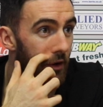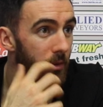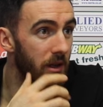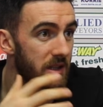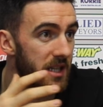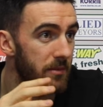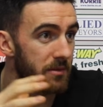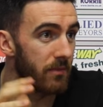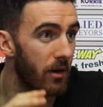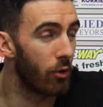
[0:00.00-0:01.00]
from, and the team's
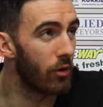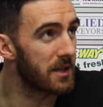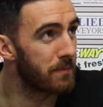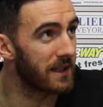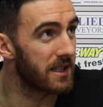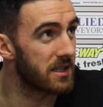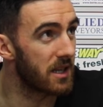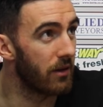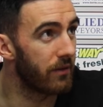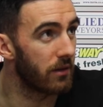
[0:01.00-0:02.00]
more or less picked
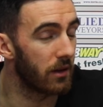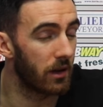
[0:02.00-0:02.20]
itself.